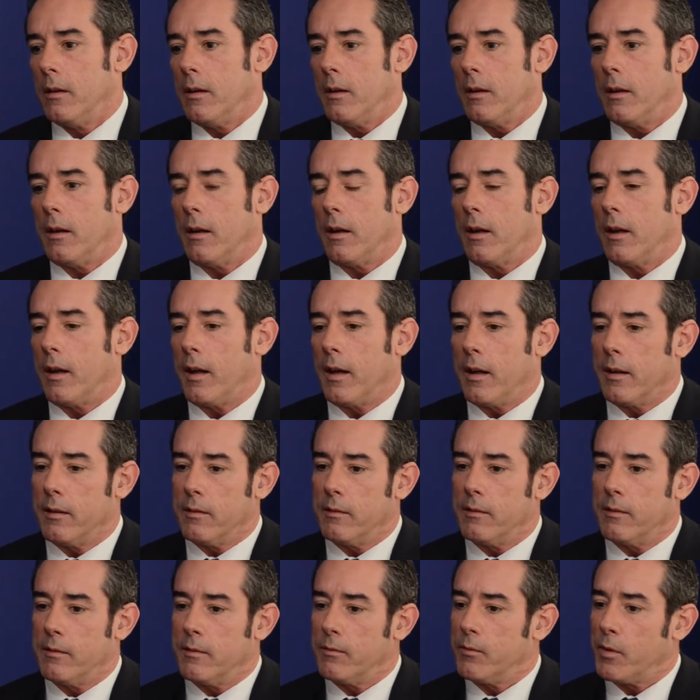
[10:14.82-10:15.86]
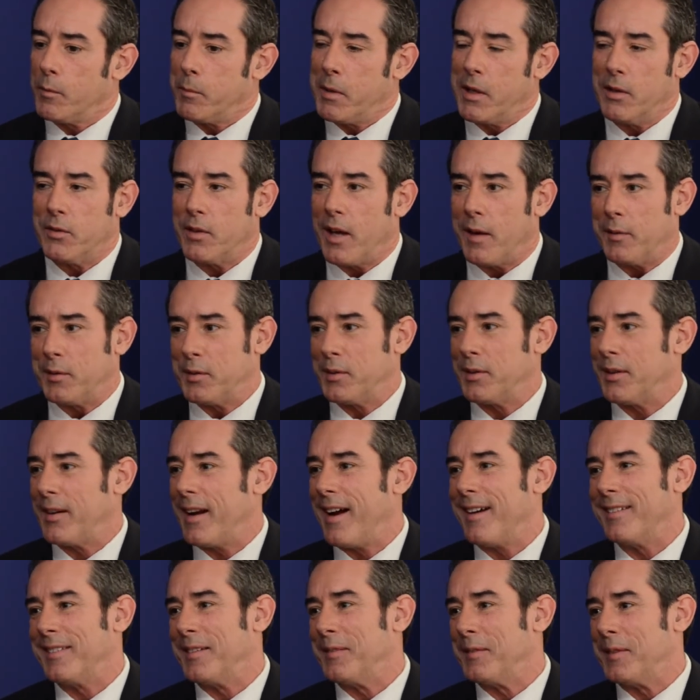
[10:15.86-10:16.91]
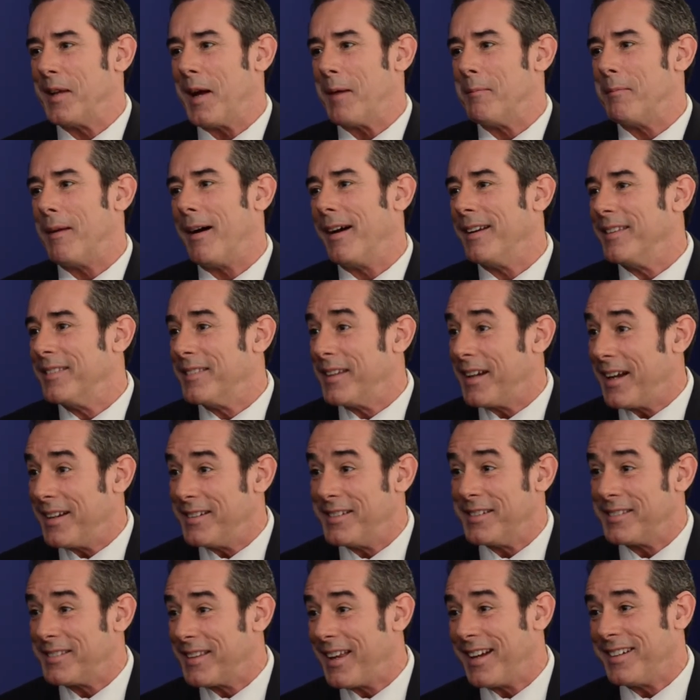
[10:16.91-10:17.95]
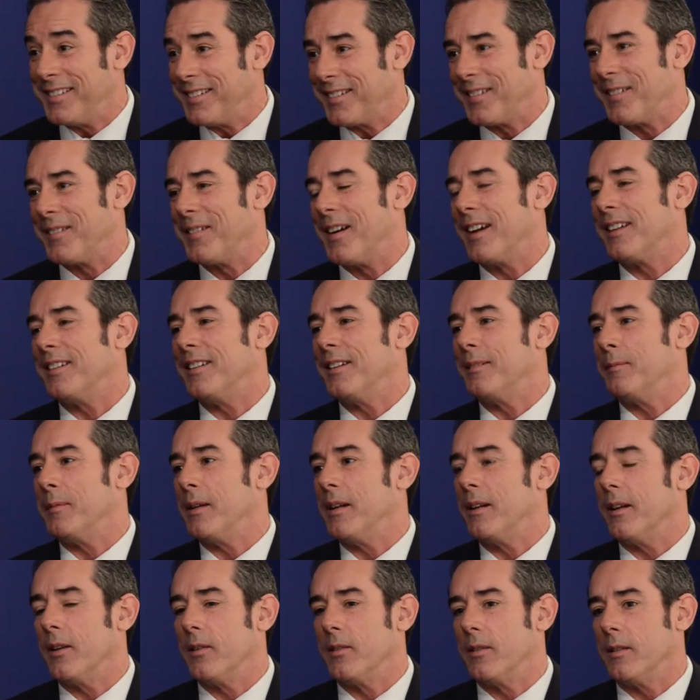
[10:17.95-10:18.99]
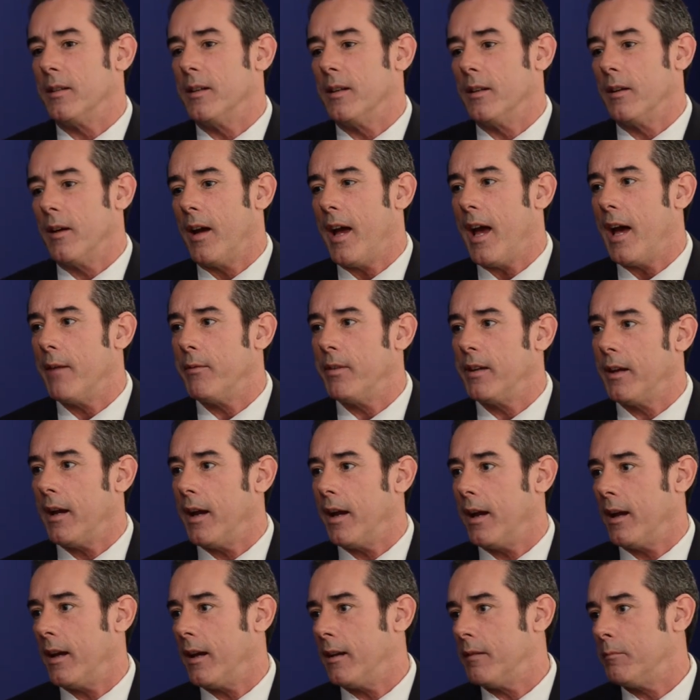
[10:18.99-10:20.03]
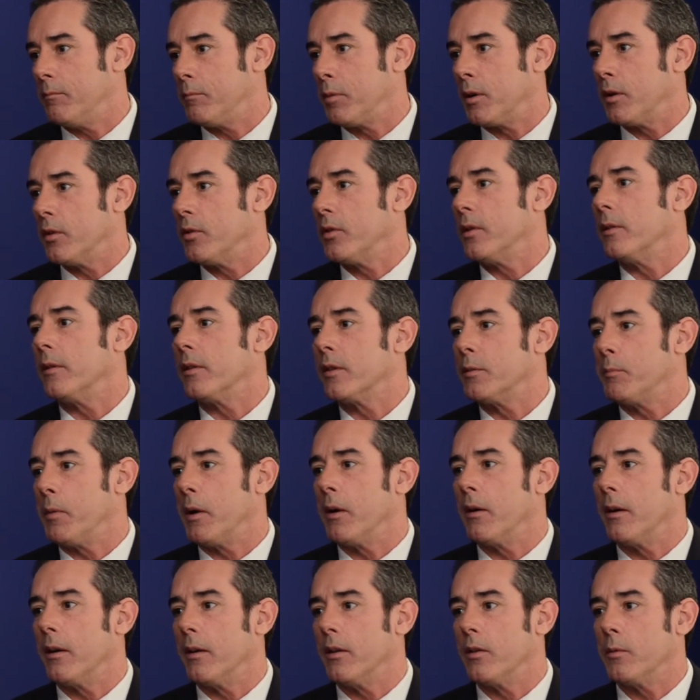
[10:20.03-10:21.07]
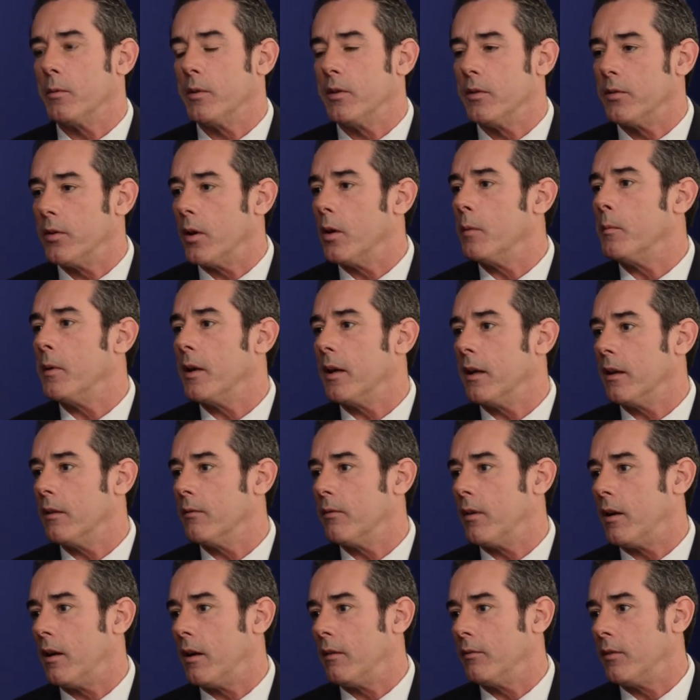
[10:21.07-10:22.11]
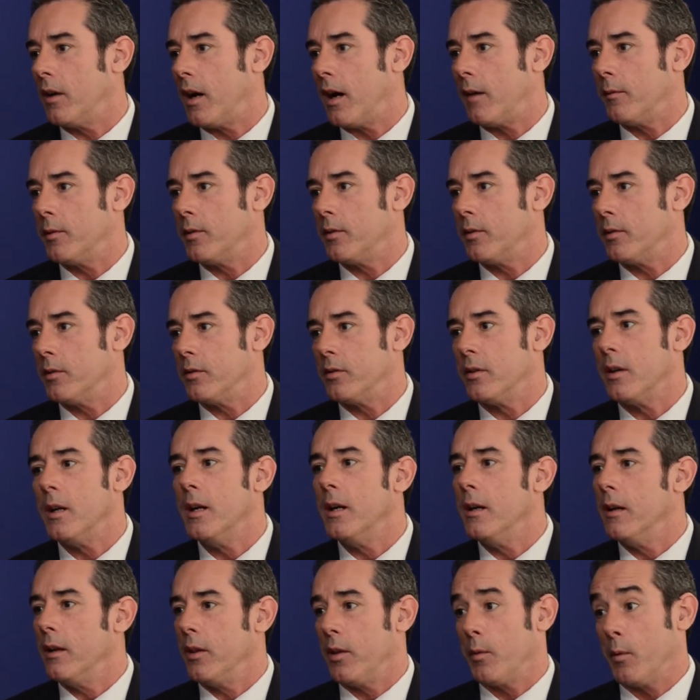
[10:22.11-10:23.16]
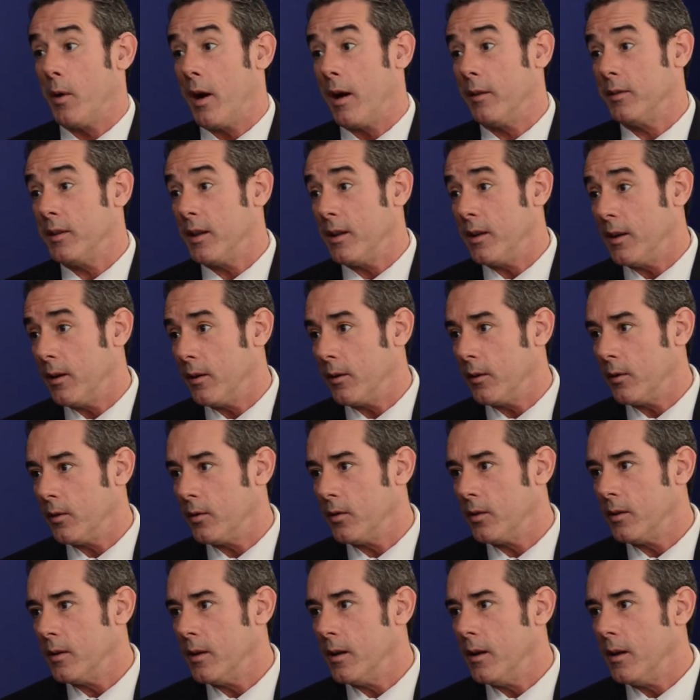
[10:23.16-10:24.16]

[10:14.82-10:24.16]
And for peace officers that are out there with that mindset, I'd just like to correct it, because having had personal experience with so many involved officers throughout the years,